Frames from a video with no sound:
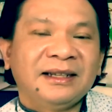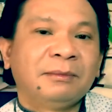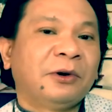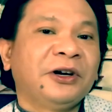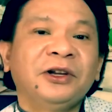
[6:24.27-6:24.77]
the
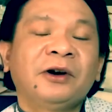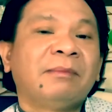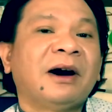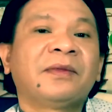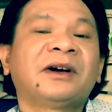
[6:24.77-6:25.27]
more you know
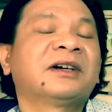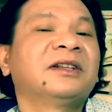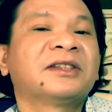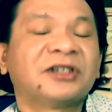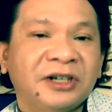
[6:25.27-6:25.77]
about their
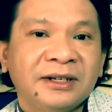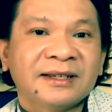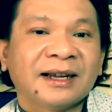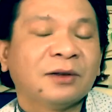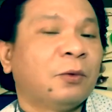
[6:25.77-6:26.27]

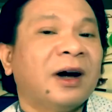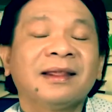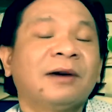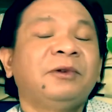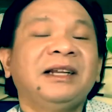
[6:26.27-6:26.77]
concerns and what
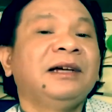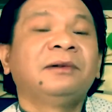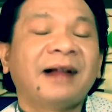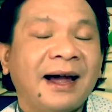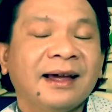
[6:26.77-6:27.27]
they really
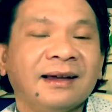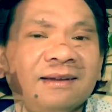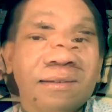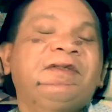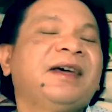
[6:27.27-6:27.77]
like,
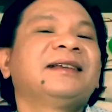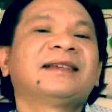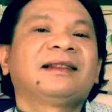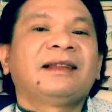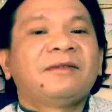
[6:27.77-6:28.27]
and things
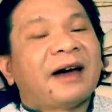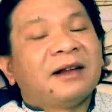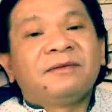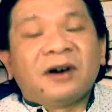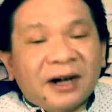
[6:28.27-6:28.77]
that they
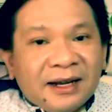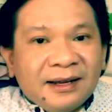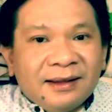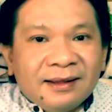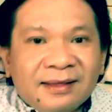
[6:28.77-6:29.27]
find funny,